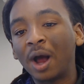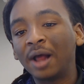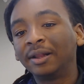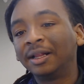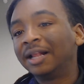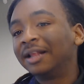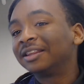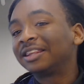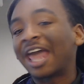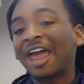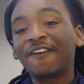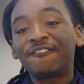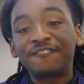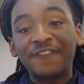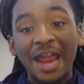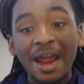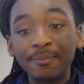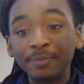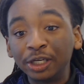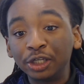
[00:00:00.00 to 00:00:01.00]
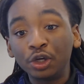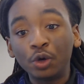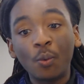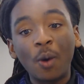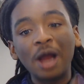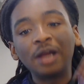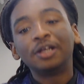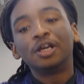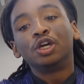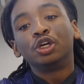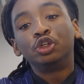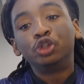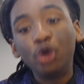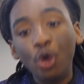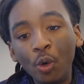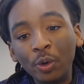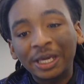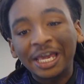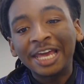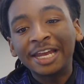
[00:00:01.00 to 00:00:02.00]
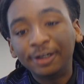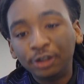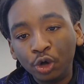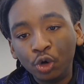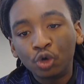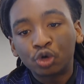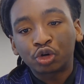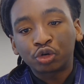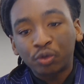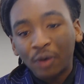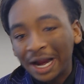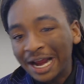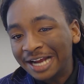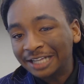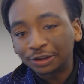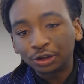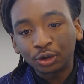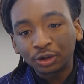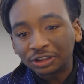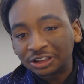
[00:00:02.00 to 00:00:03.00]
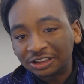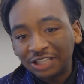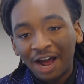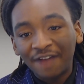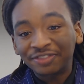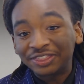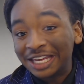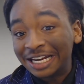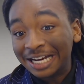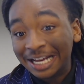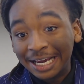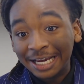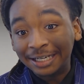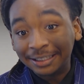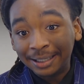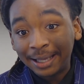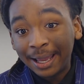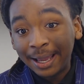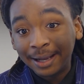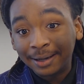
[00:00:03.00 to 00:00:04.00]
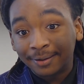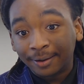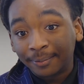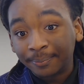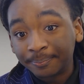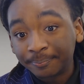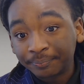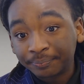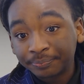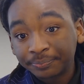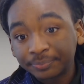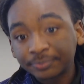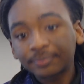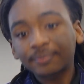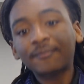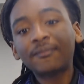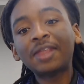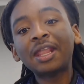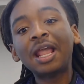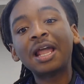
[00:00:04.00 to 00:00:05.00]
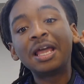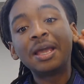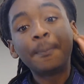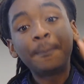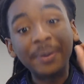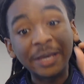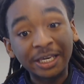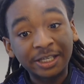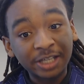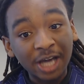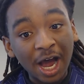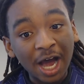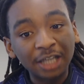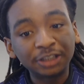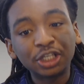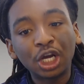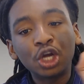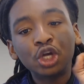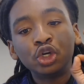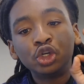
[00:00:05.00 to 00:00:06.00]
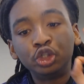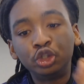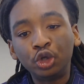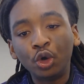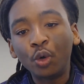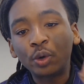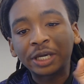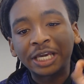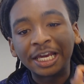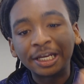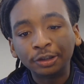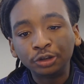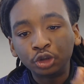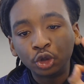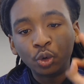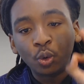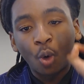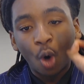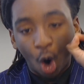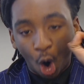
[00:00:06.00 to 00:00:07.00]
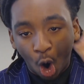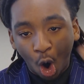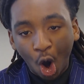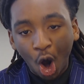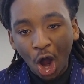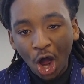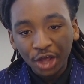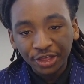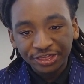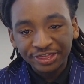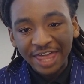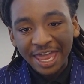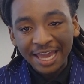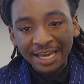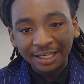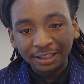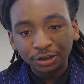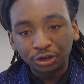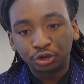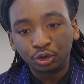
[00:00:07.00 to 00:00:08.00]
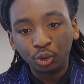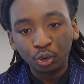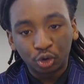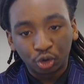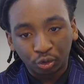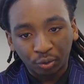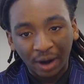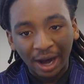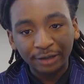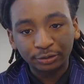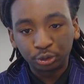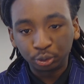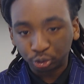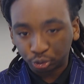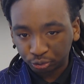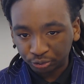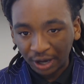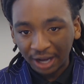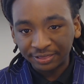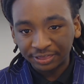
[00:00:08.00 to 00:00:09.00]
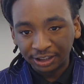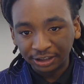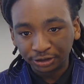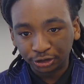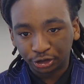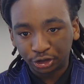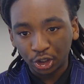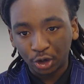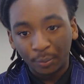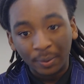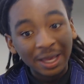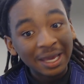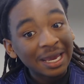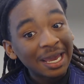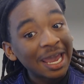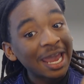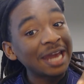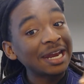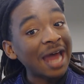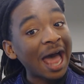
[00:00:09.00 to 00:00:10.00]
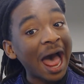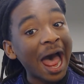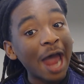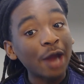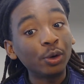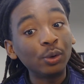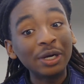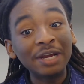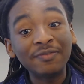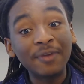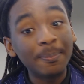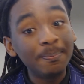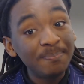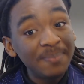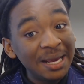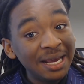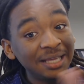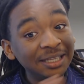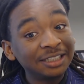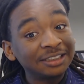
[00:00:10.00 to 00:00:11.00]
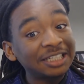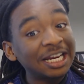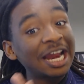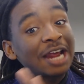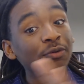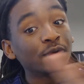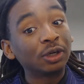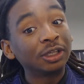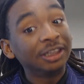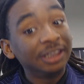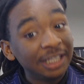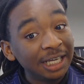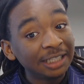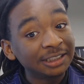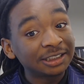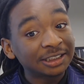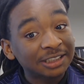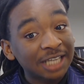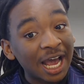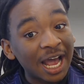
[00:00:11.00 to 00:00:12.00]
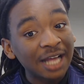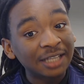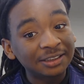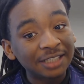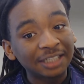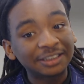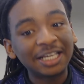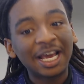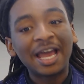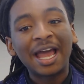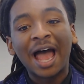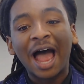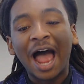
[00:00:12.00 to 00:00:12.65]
want, that family you want, you can do crazier stuff than he did. Because you can do all things through Christ who strengthens you. And I don't even mean this in a religious context.